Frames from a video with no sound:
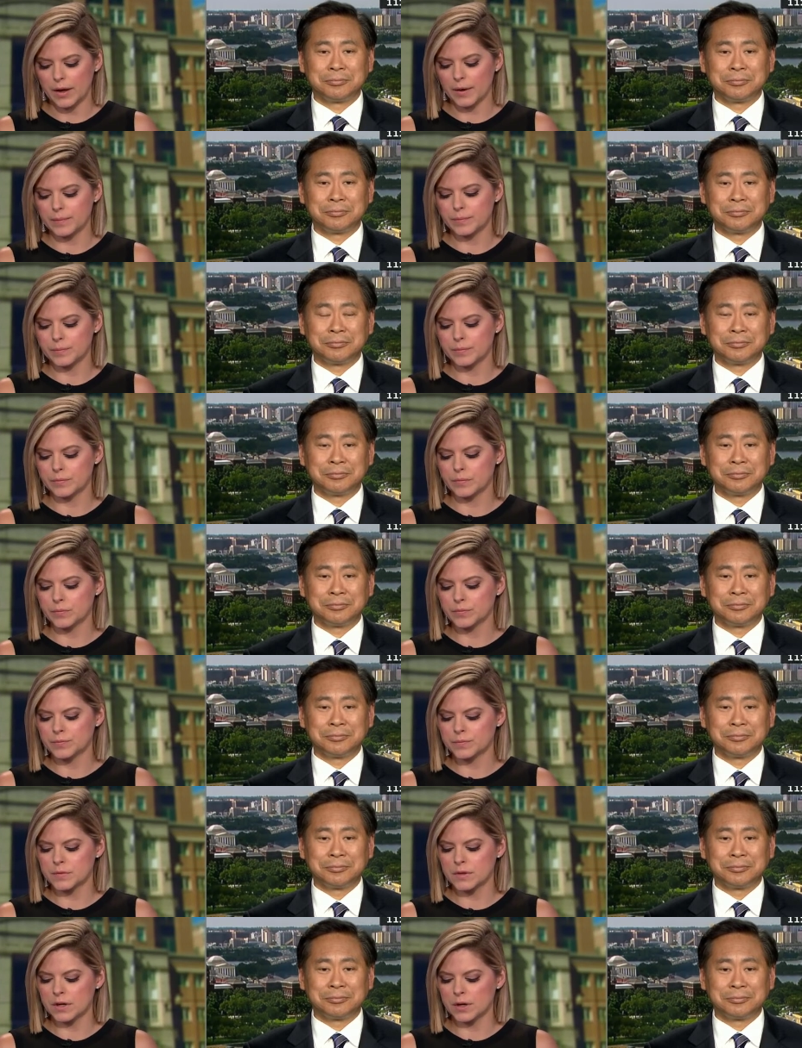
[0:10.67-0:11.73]
Speaker 1: I'm
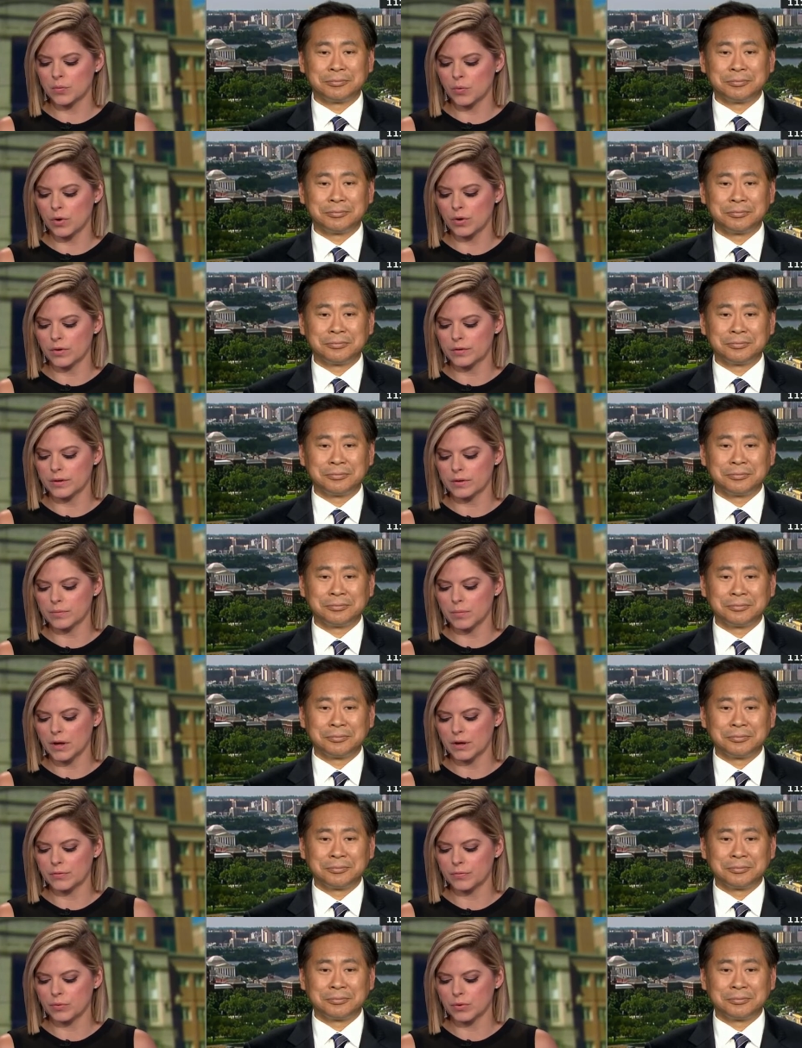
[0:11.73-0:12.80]
getting word that the
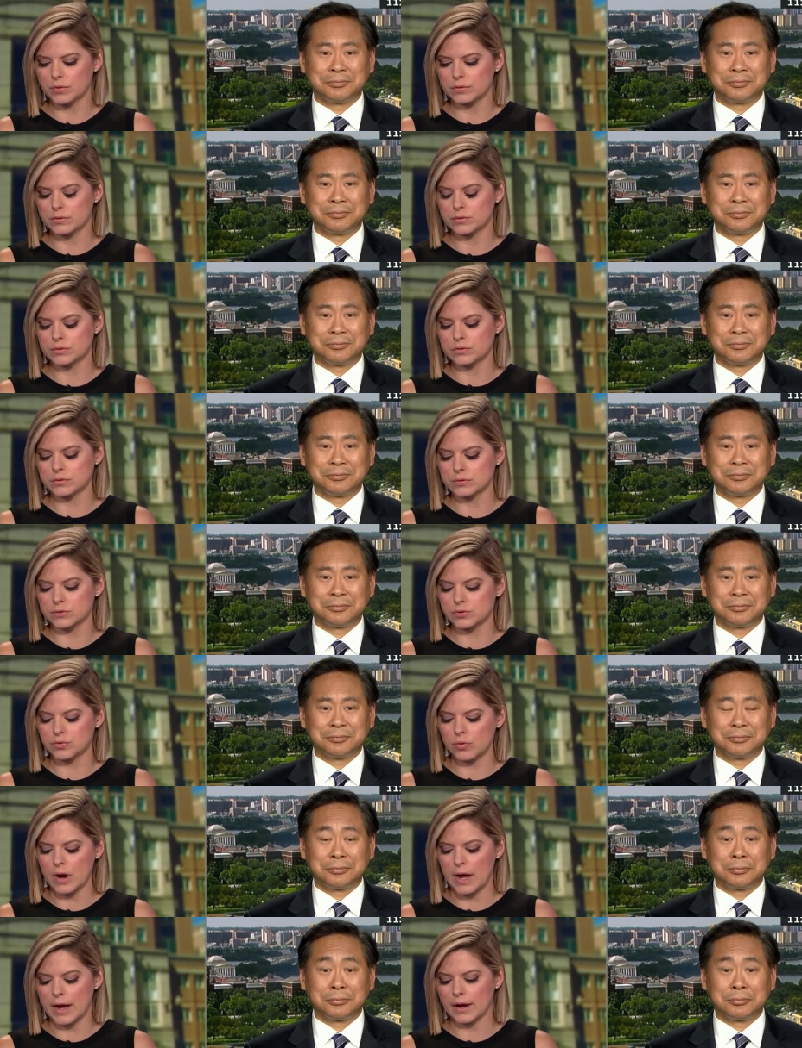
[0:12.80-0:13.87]
Manafort
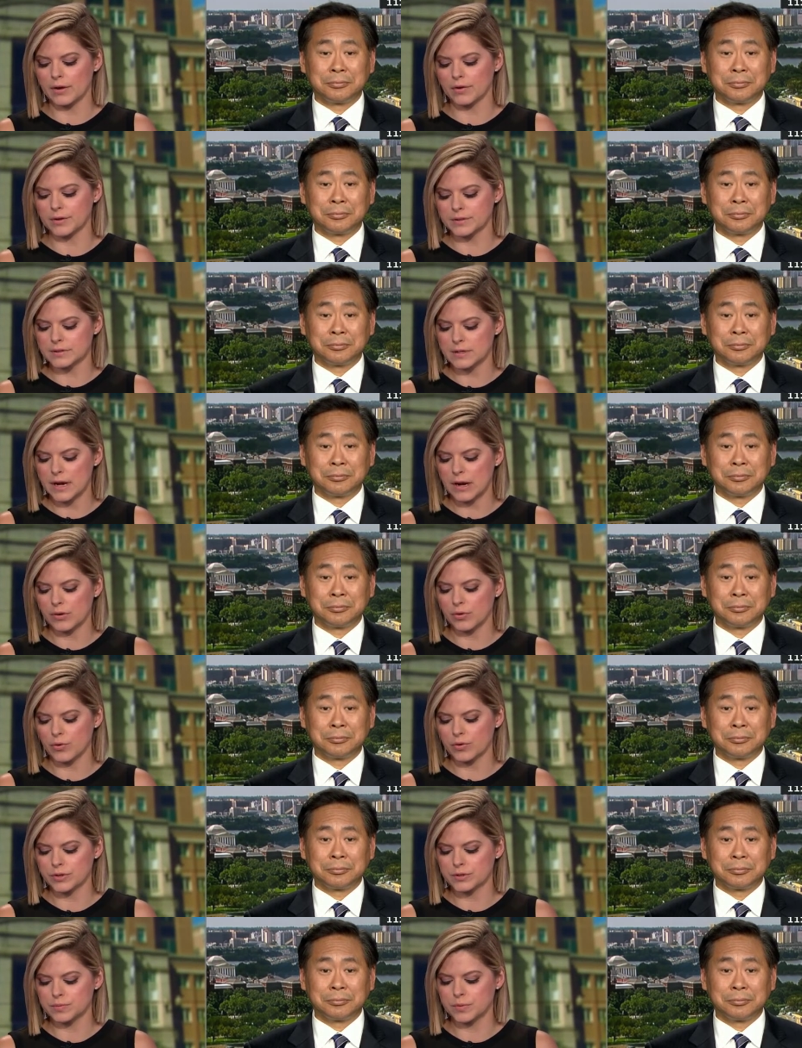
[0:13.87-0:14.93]
trial is now
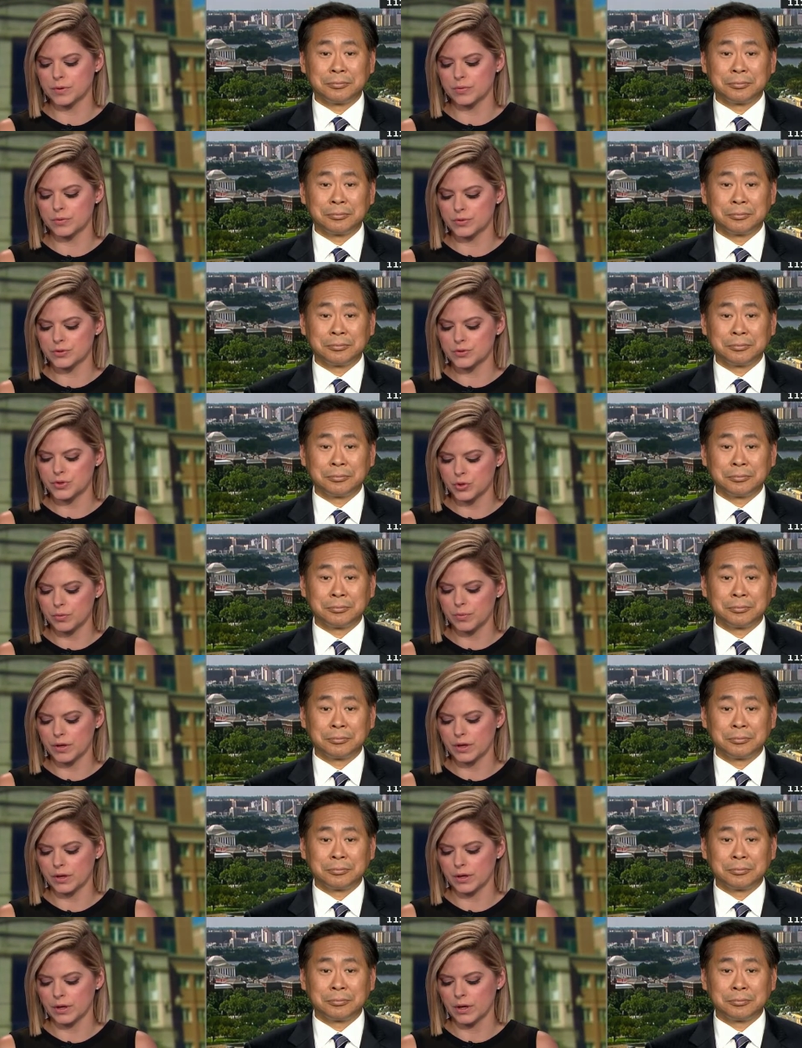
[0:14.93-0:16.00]
going to be
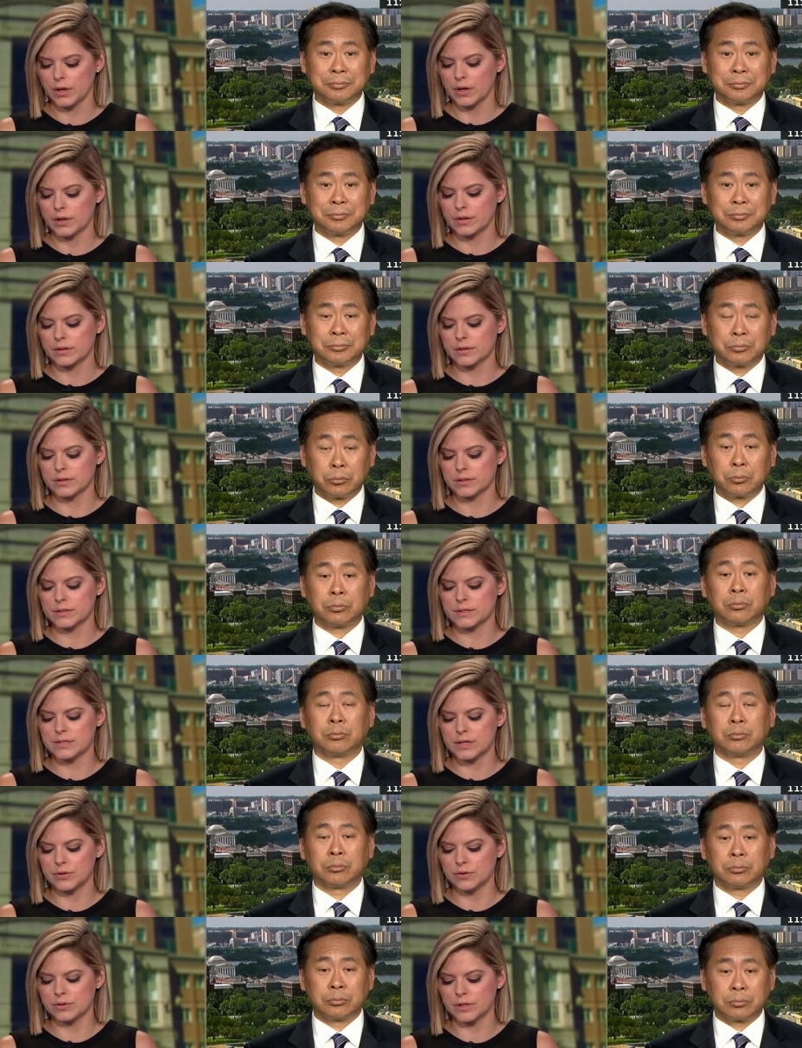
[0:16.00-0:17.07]
resuming. The
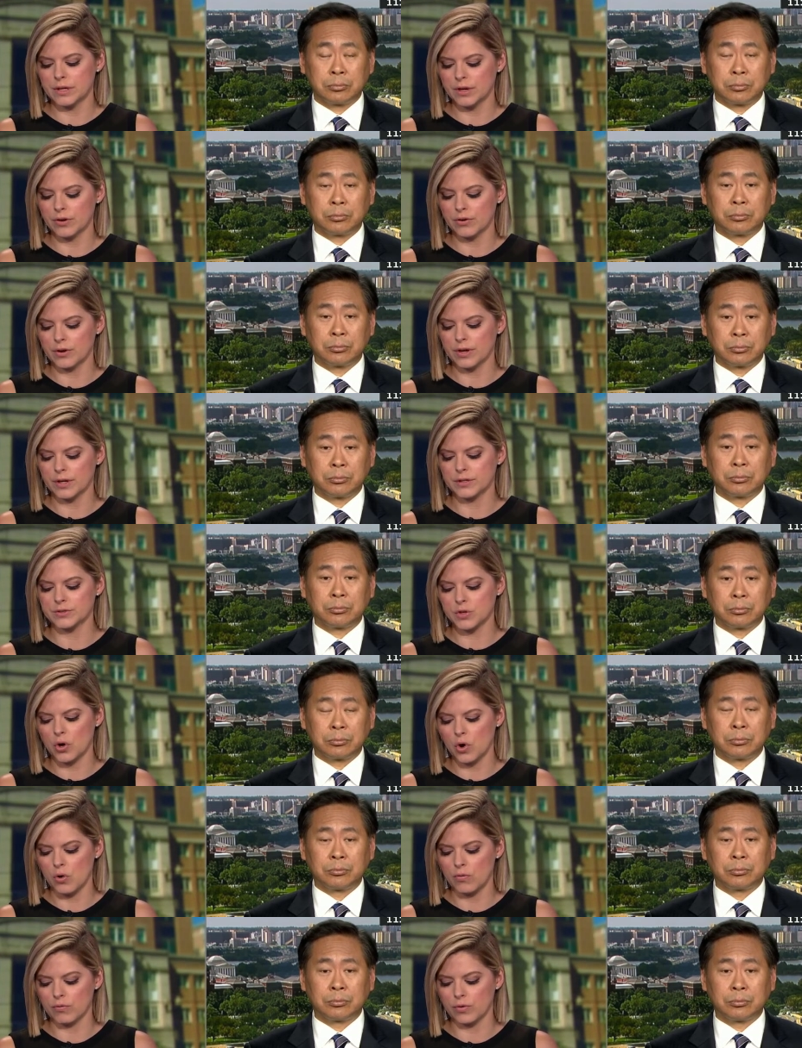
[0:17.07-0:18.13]
sealed hearing is
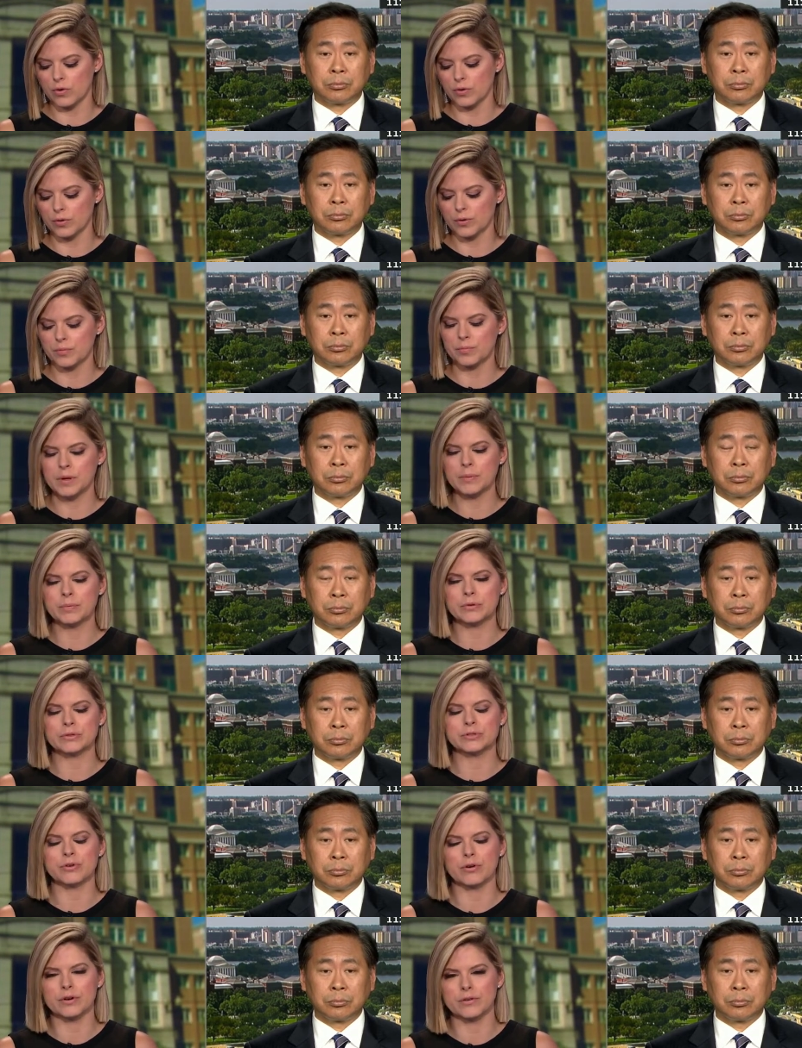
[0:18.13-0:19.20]
over. People are
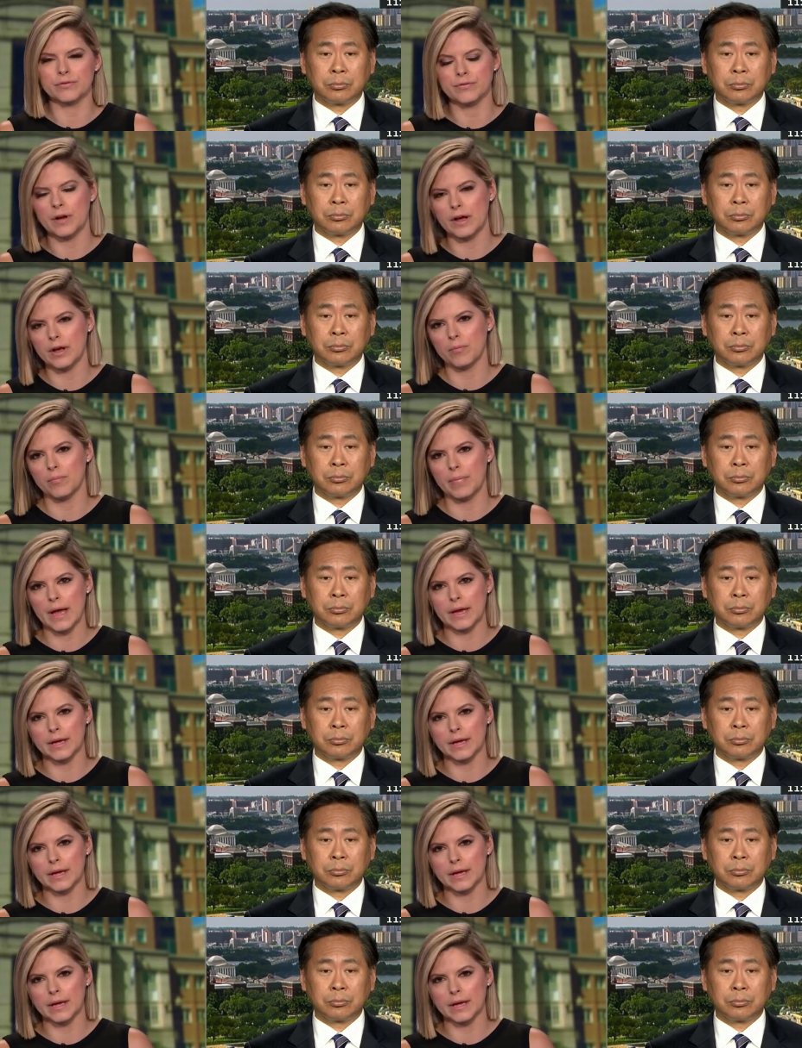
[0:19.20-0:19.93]
starting to file back